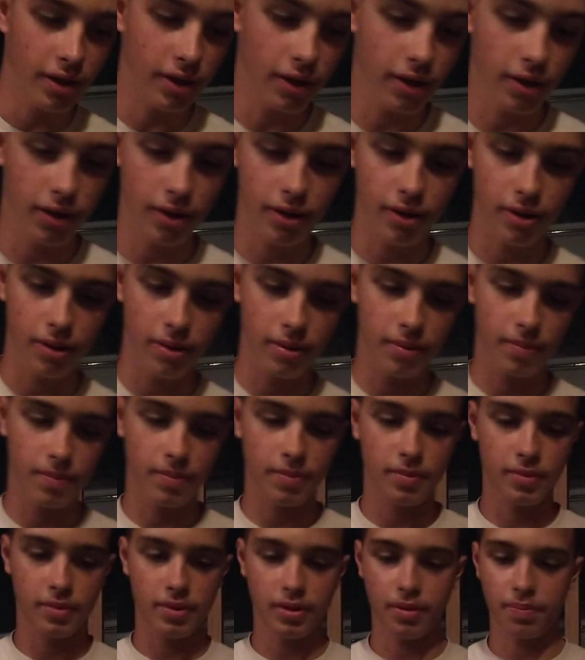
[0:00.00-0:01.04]

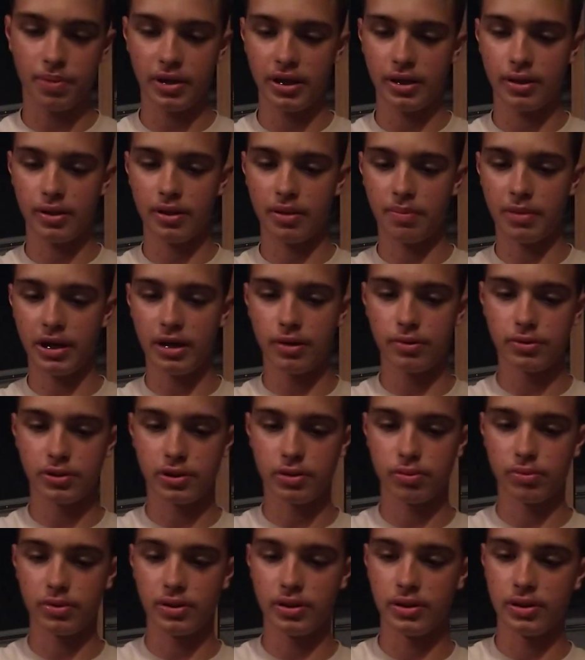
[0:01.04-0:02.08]
The
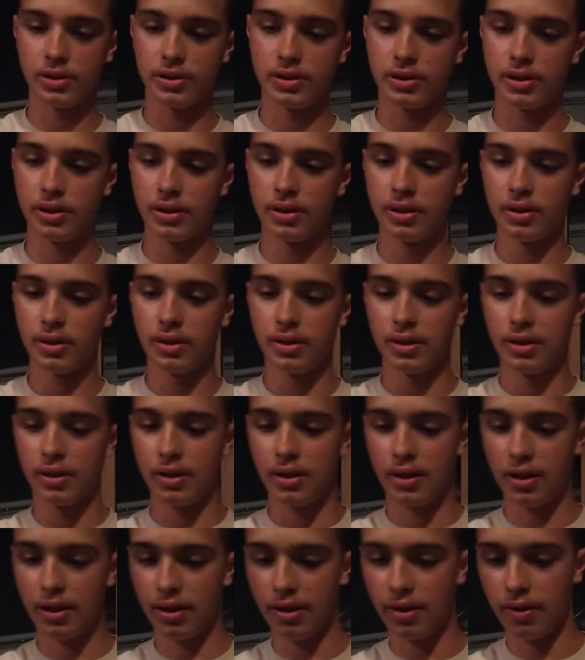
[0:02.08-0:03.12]
MAUS was
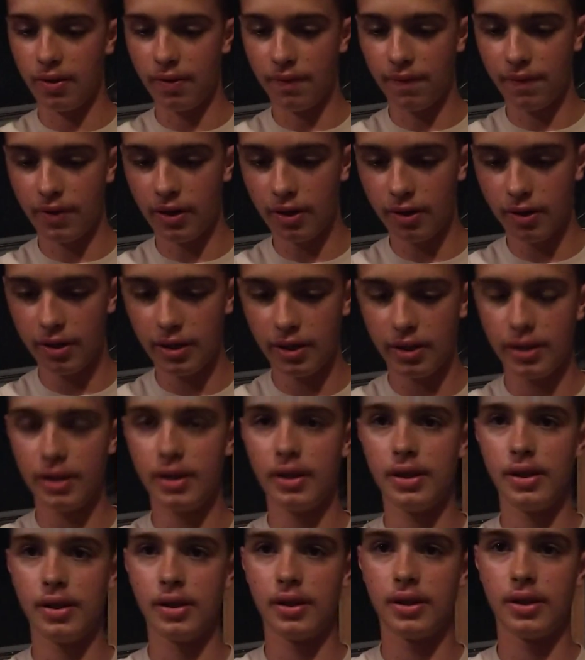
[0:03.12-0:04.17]
a
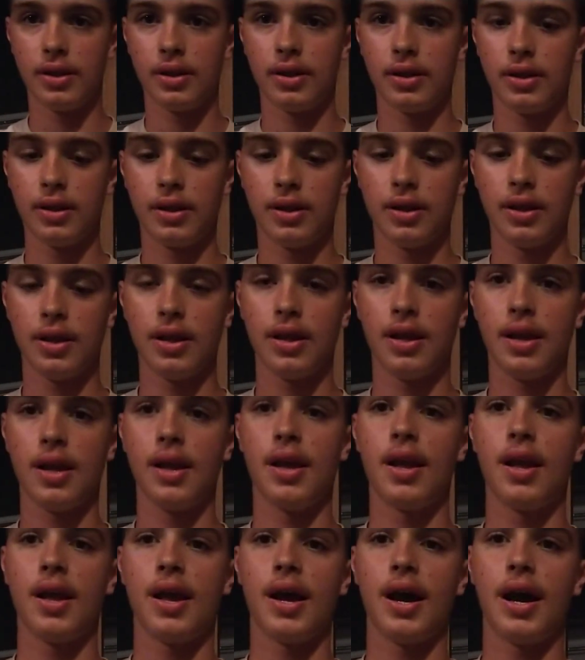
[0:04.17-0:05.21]
very,
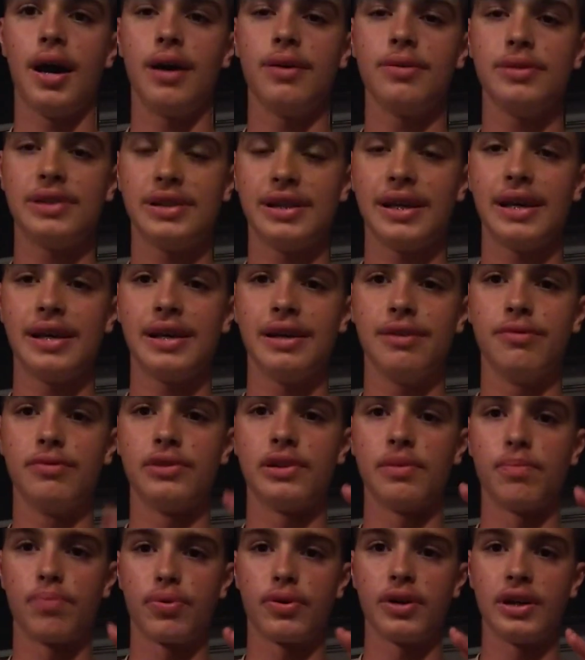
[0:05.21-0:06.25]
I would say it
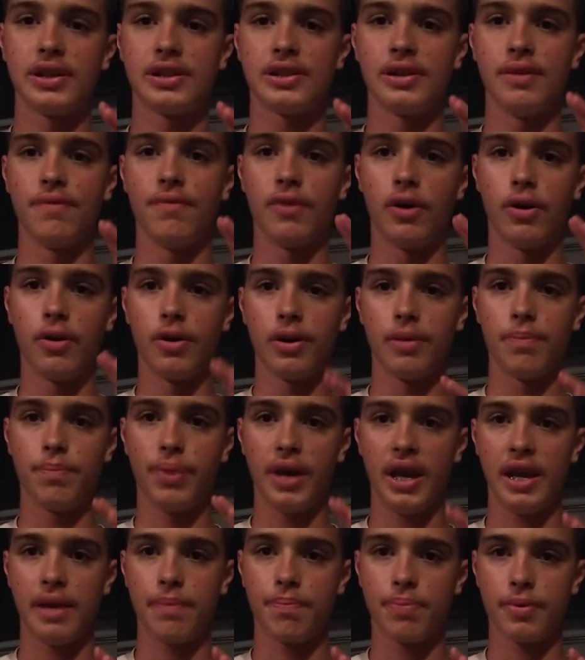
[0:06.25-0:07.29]
was impressive on
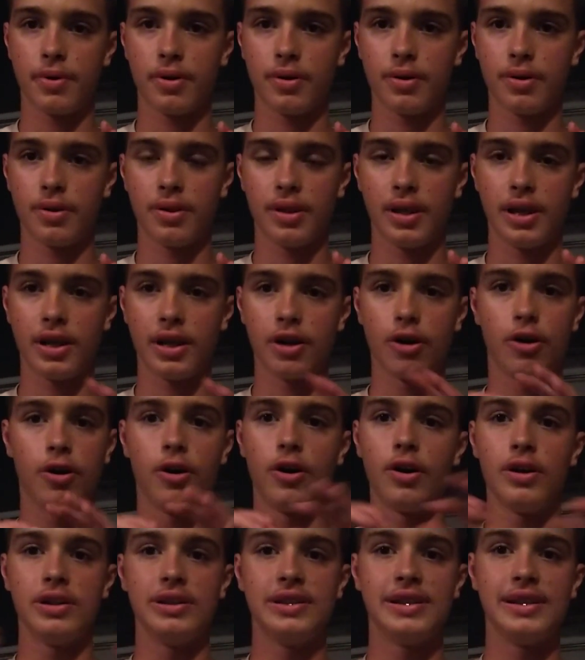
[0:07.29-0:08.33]
paper. Like,
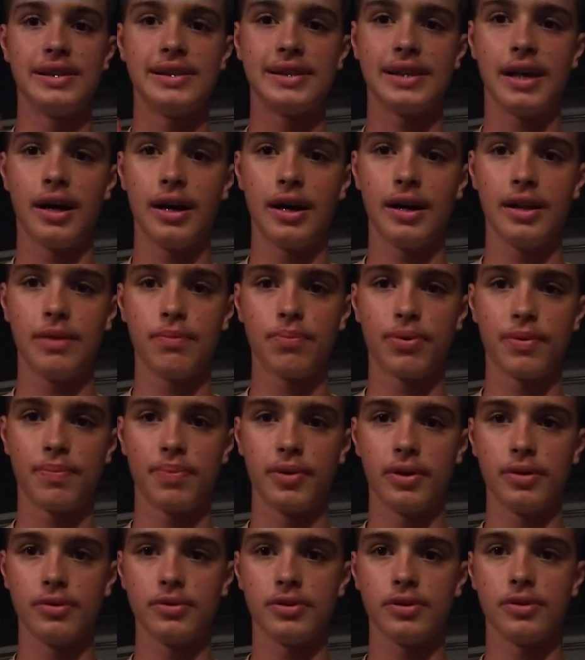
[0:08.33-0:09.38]
on design
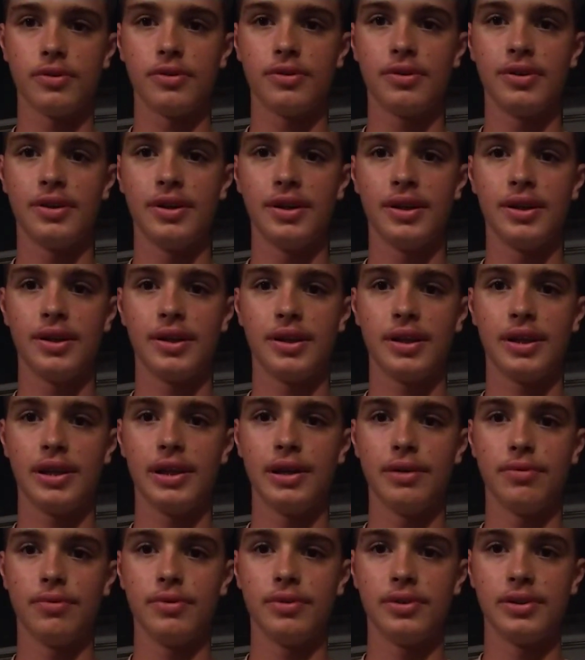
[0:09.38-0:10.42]
proposal,
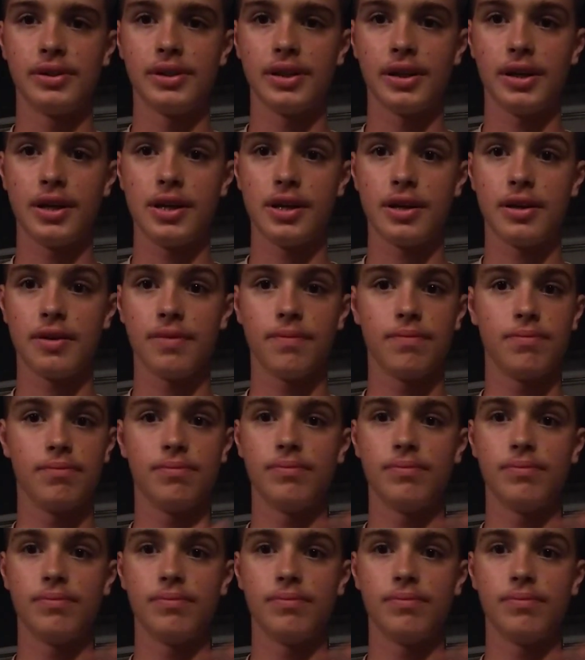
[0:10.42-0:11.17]
it was, like,